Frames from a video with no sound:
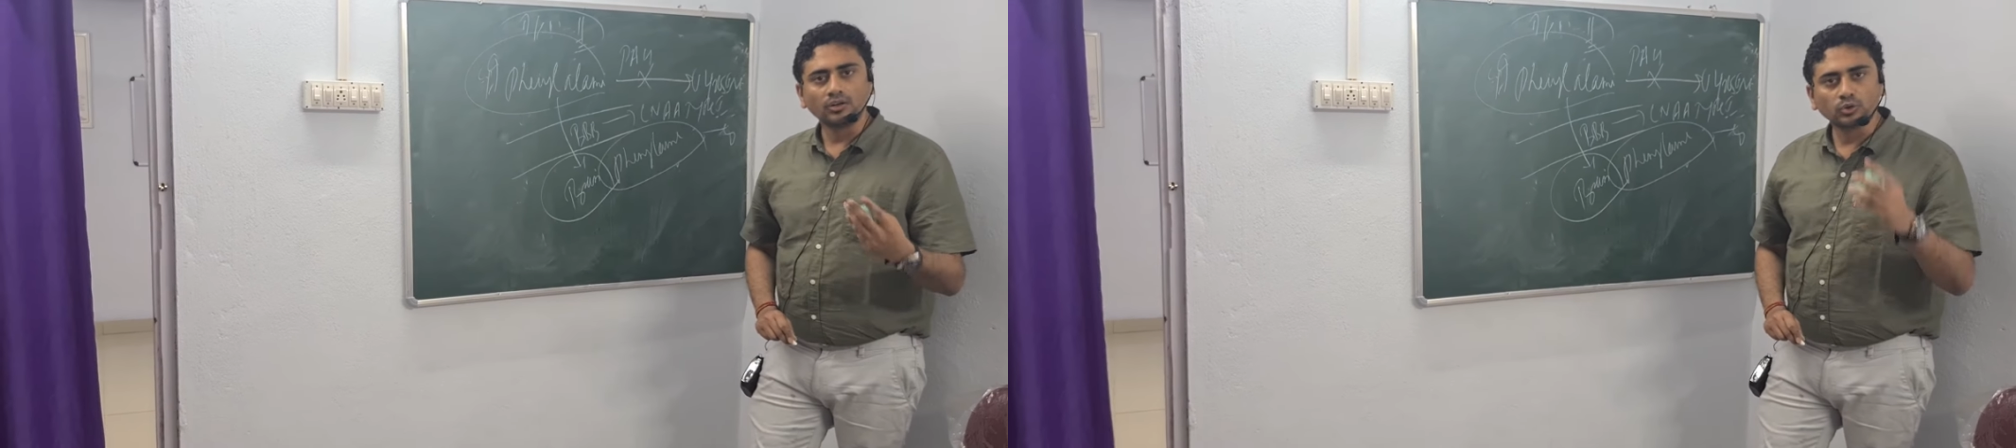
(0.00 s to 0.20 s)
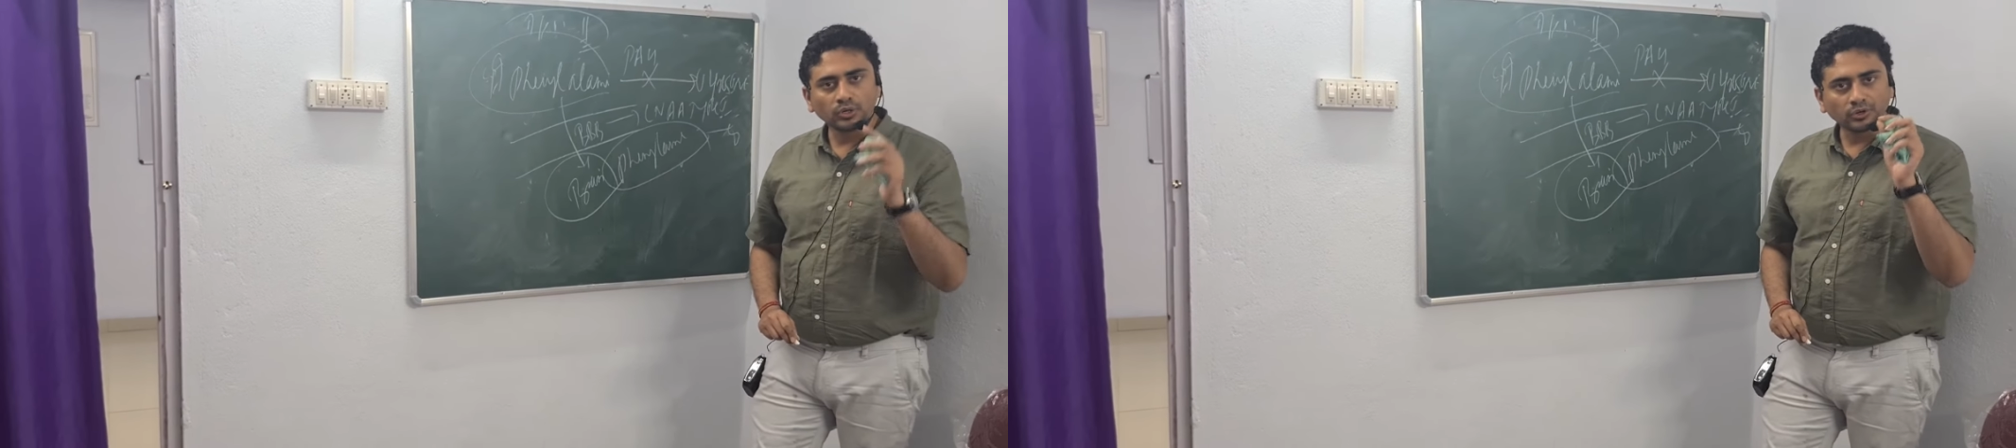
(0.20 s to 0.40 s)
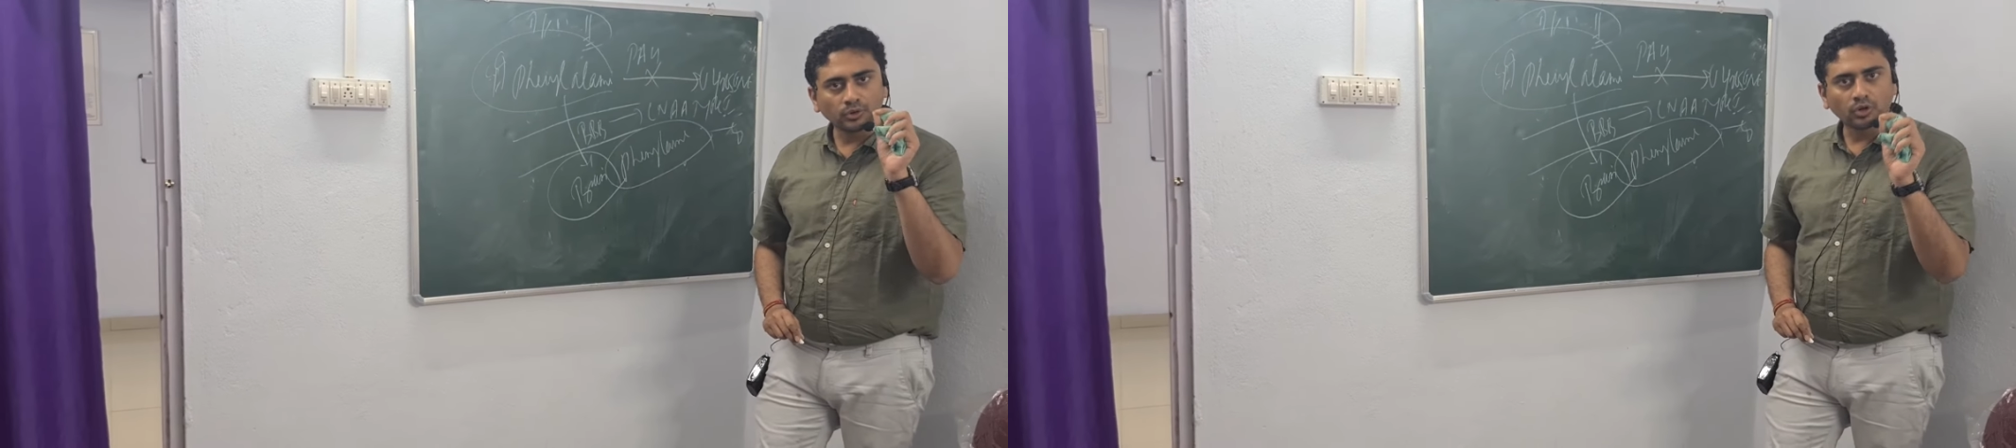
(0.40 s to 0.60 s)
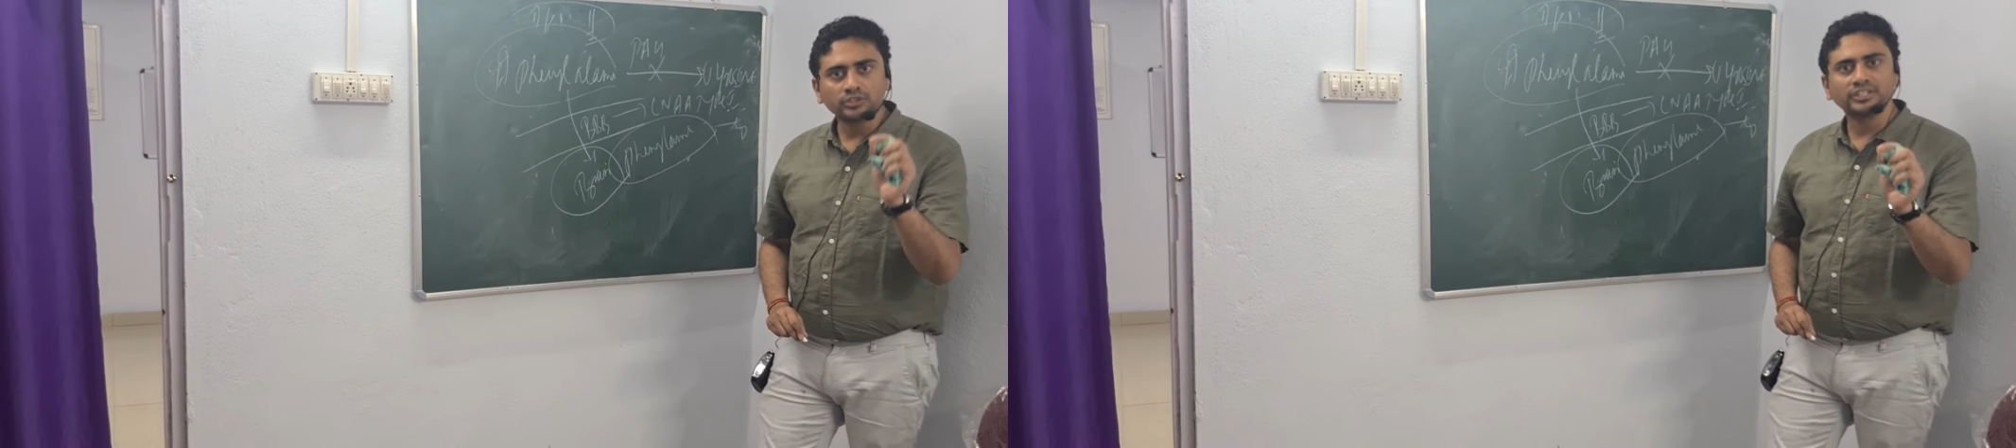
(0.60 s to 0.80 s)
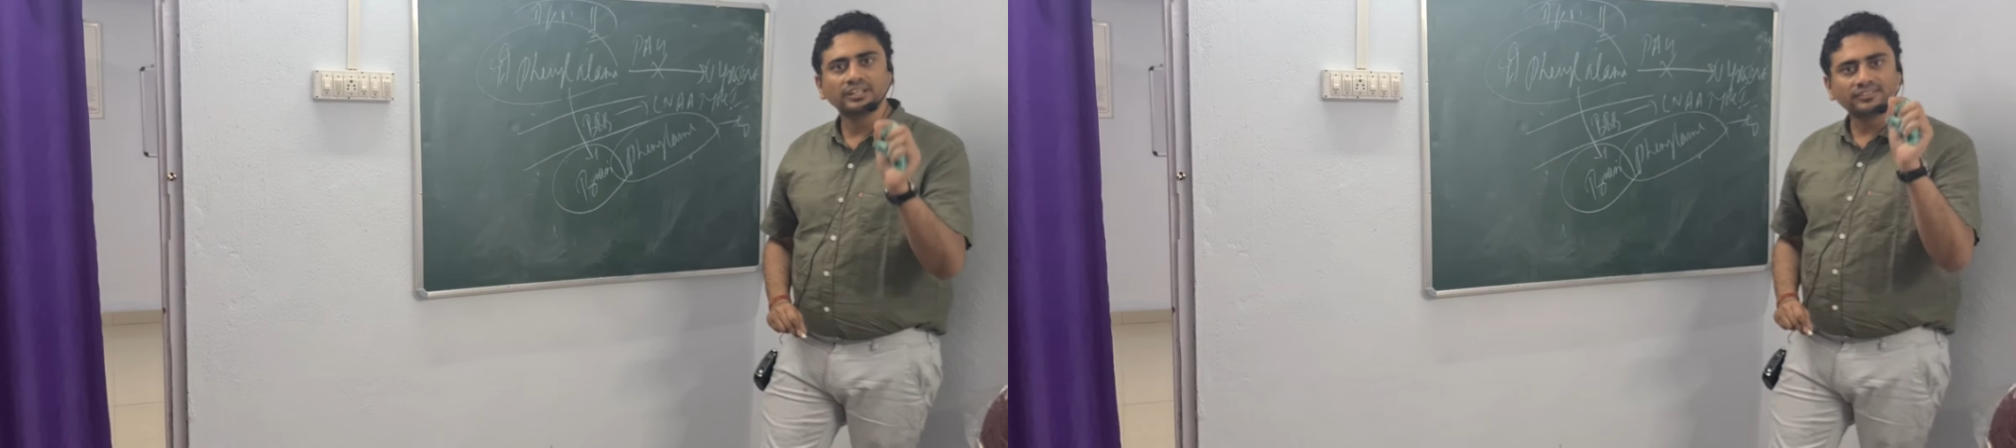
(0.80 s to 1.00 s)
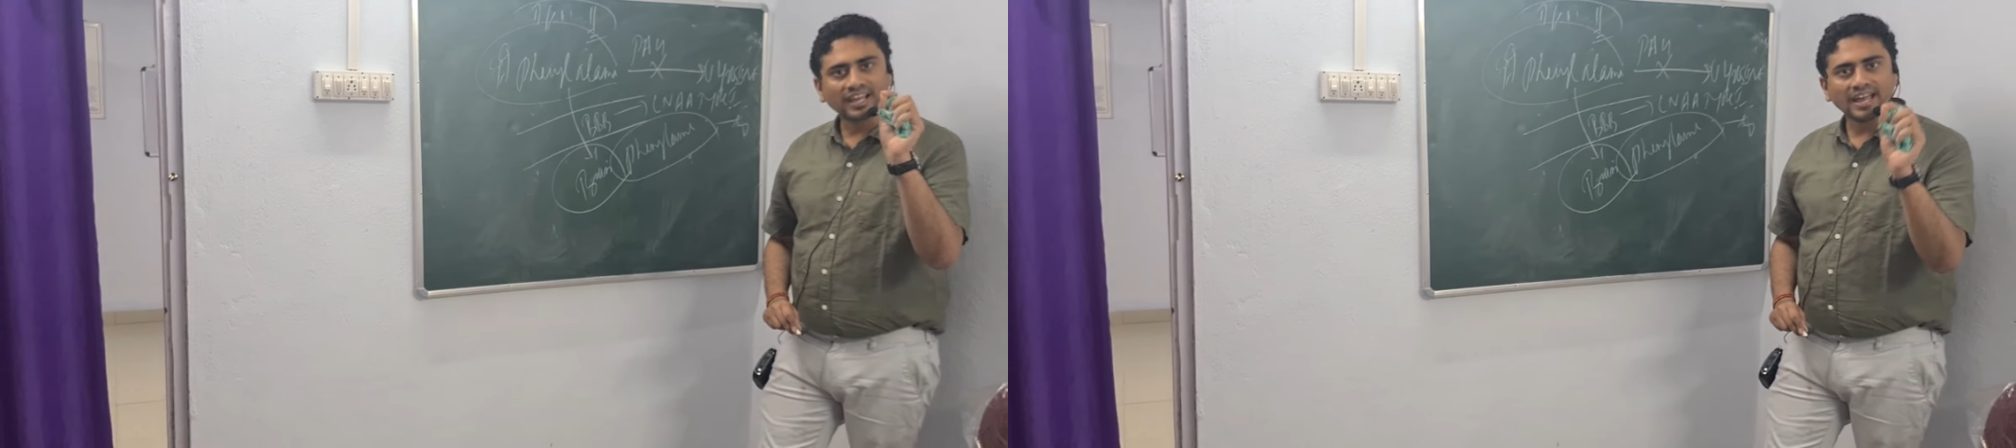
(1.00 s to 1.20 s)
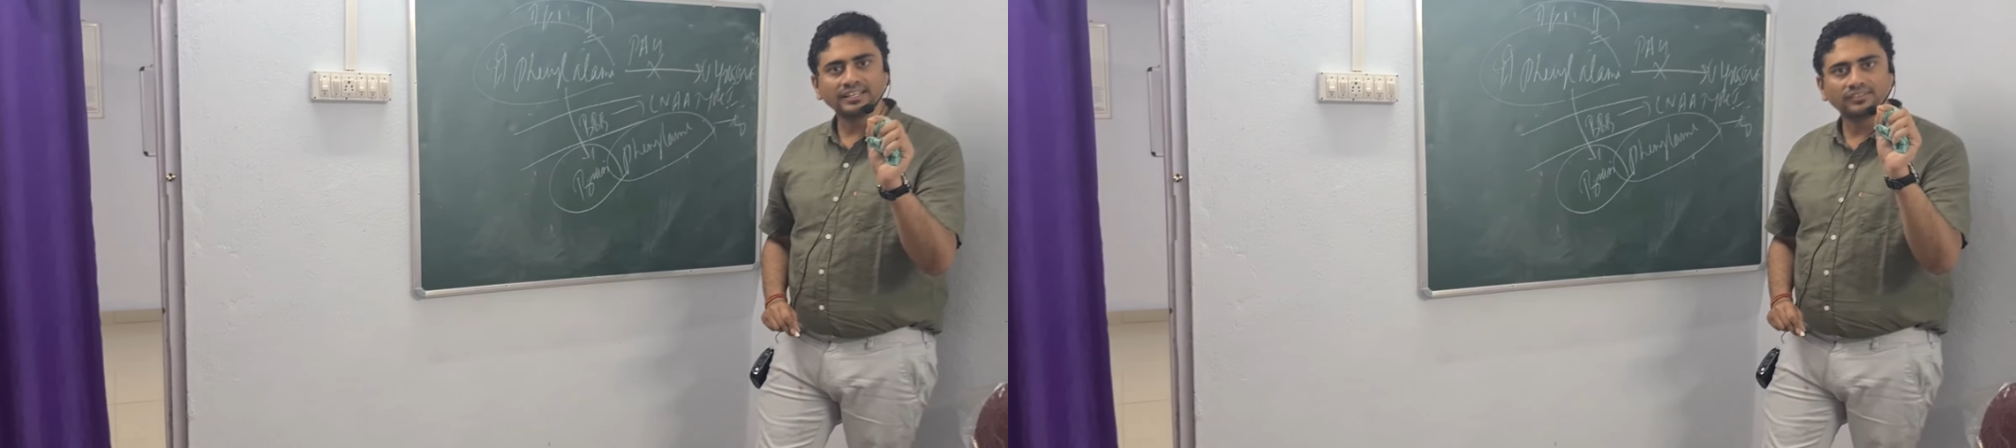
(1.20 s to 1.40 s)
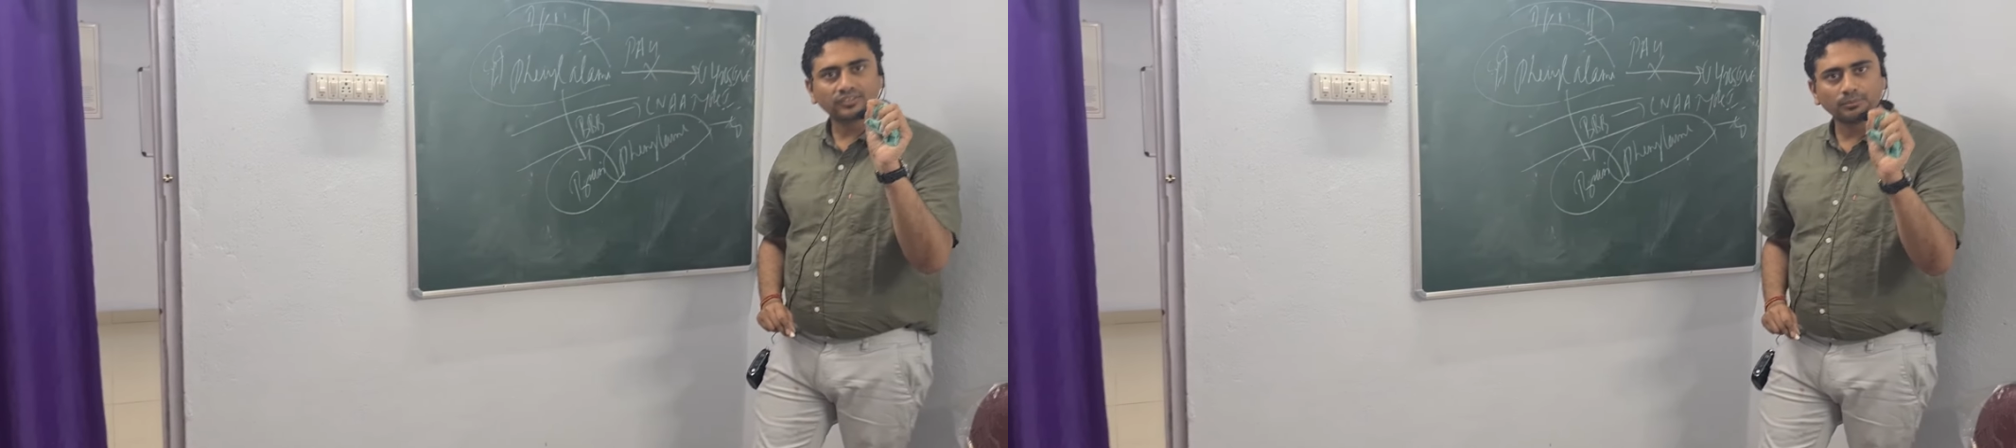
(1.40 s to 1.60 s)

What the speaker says: The neurological signs and